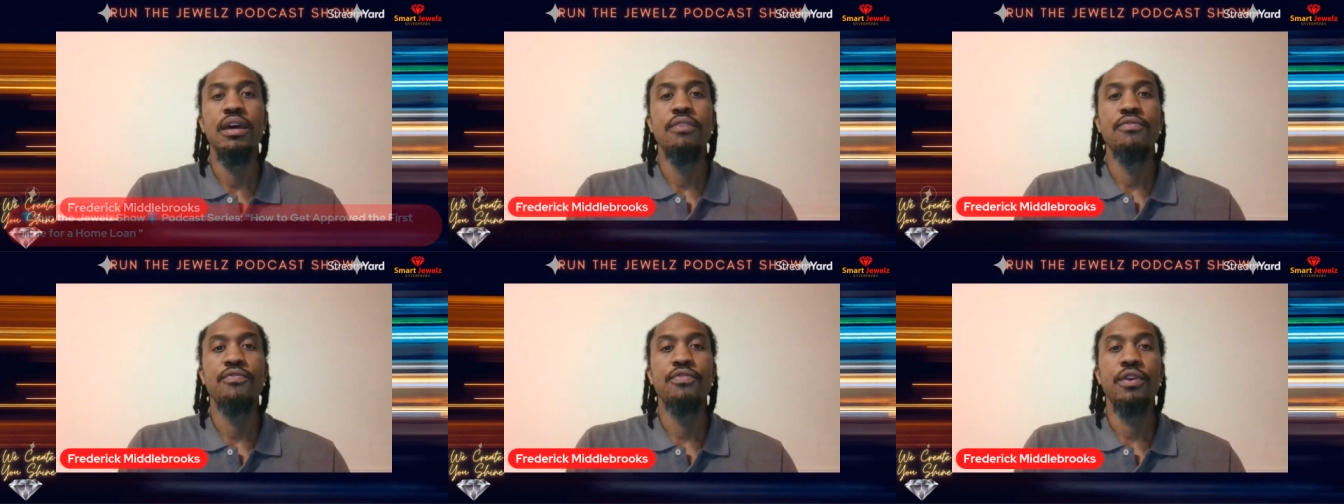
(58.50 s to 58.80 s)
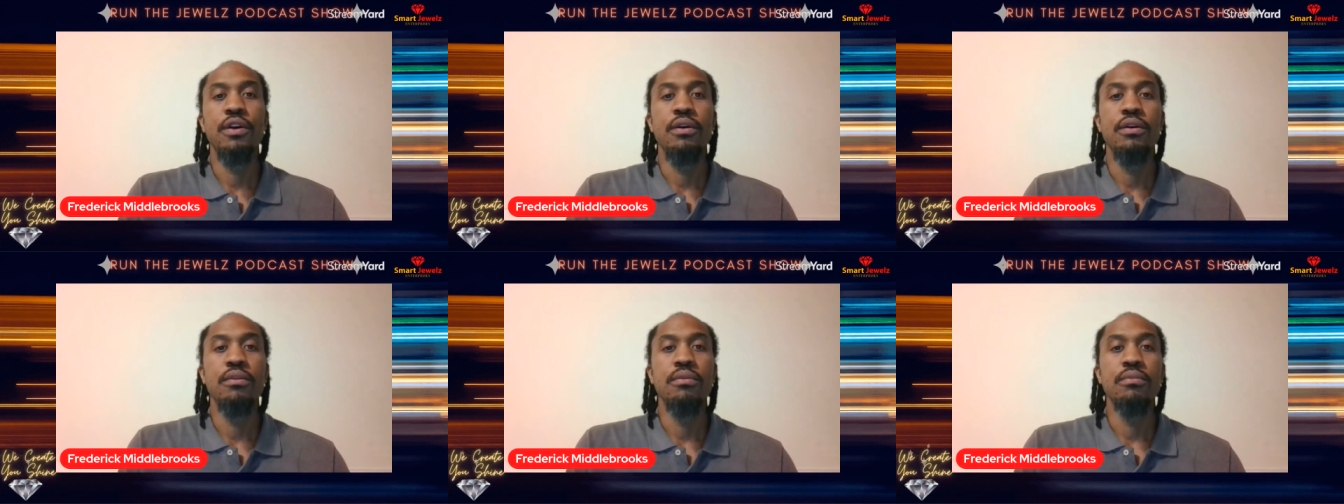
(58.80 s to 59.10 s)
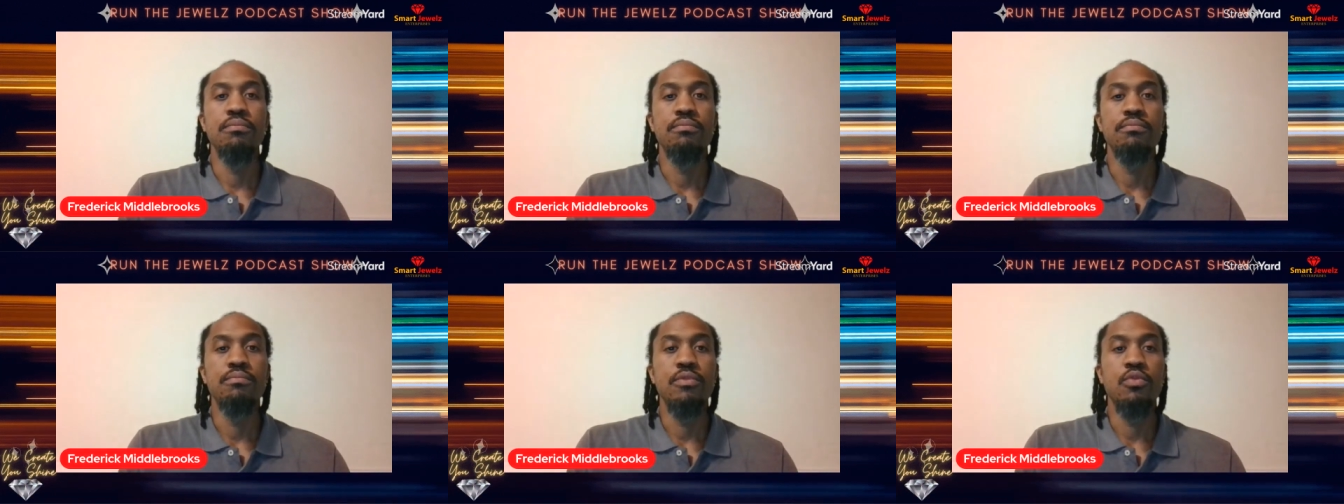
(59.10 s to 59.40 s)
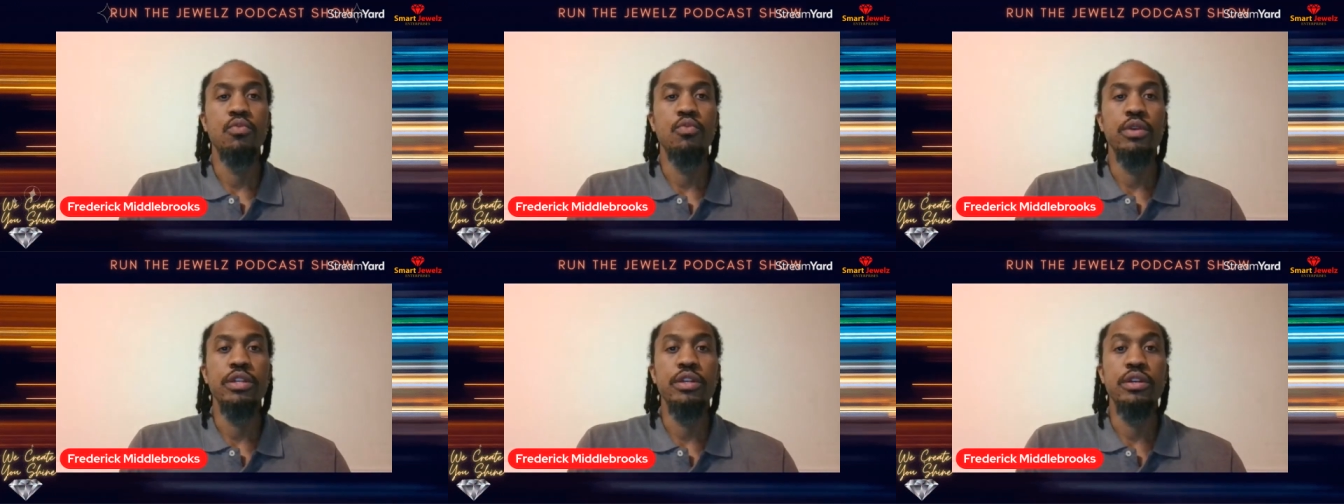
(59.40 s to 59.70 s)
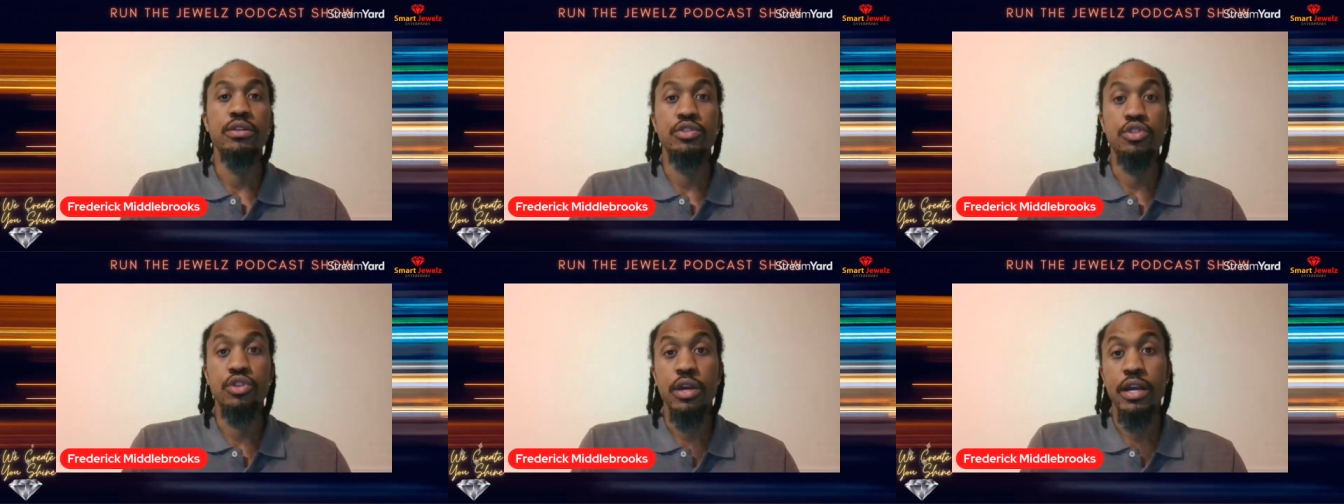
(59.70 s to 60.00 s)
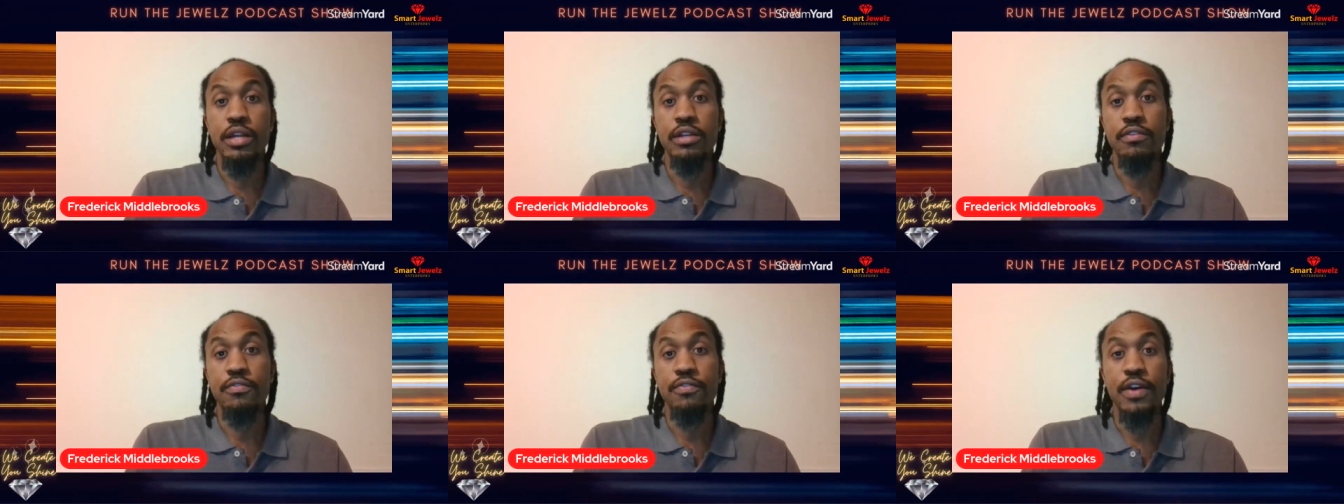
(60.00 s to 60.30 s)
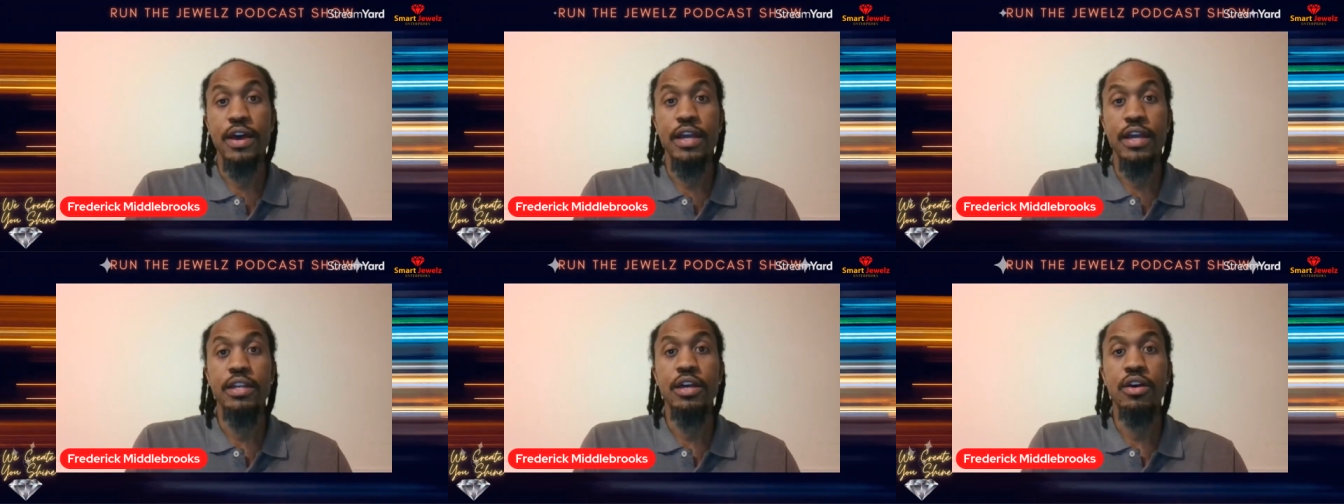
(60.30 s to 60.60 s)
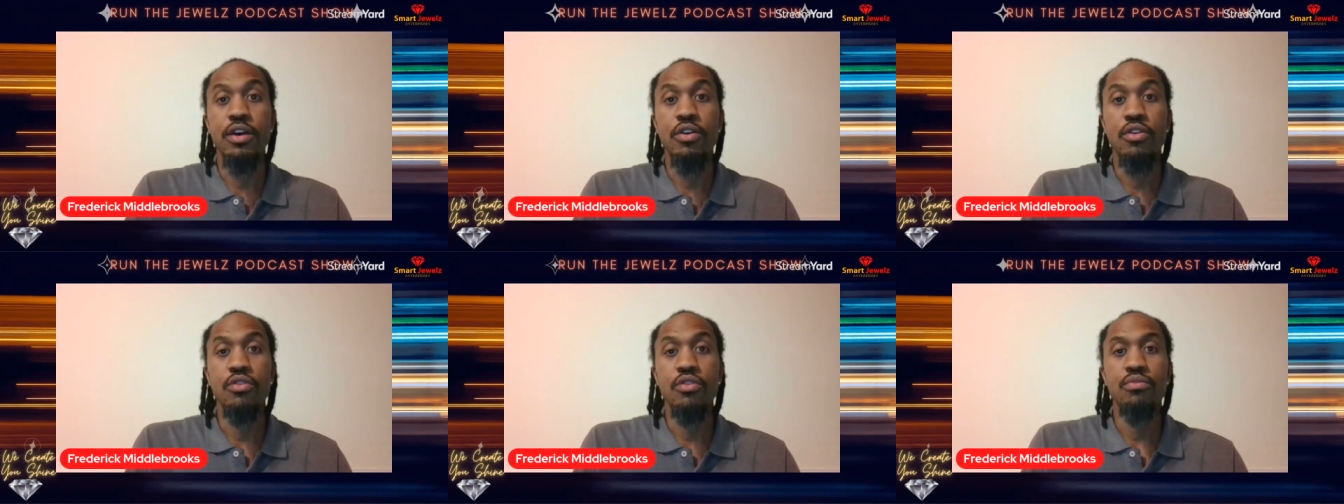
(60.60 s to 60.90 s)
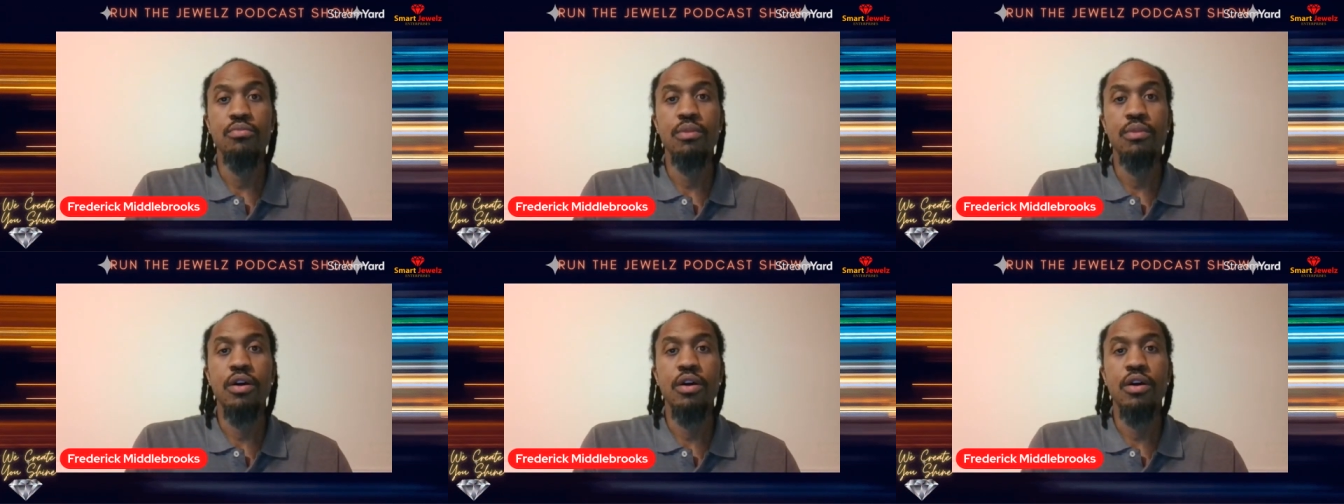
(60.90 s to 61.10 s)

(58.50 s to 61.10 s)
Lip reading: from when you're trying to find a home